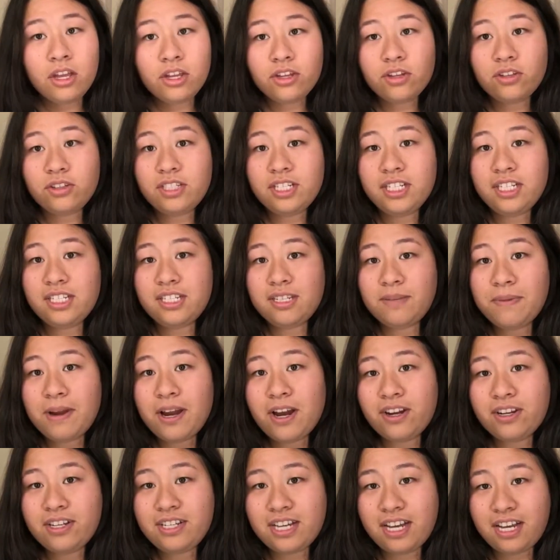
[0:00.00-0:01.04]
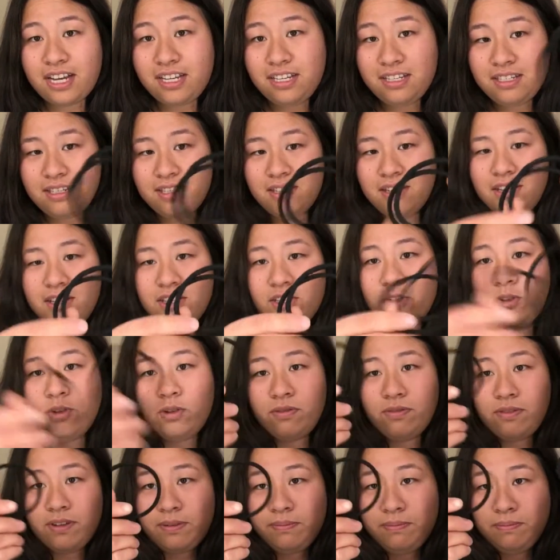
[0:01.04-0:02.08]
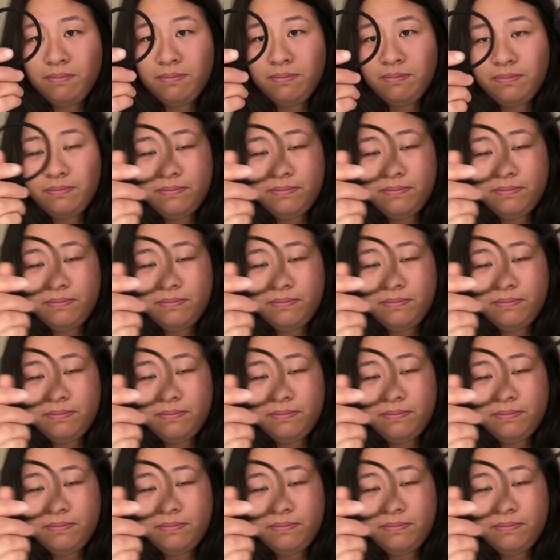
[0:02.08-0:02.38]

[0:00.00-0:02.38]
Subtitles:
You'll need some hair ties, two of them.